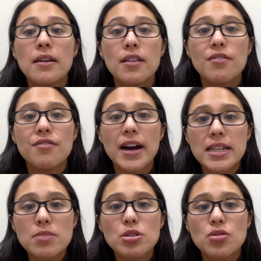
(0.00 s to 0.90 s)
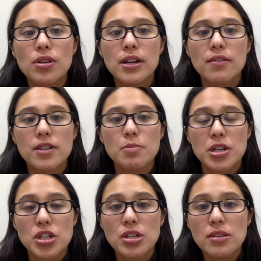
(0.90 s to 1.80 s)
The vast majority of these
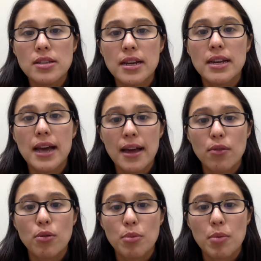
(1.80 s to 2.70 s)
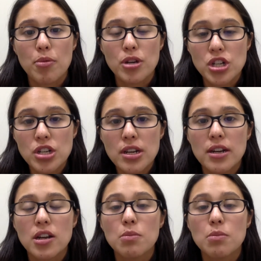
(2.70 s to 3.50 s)
patients had an adequate preparation and a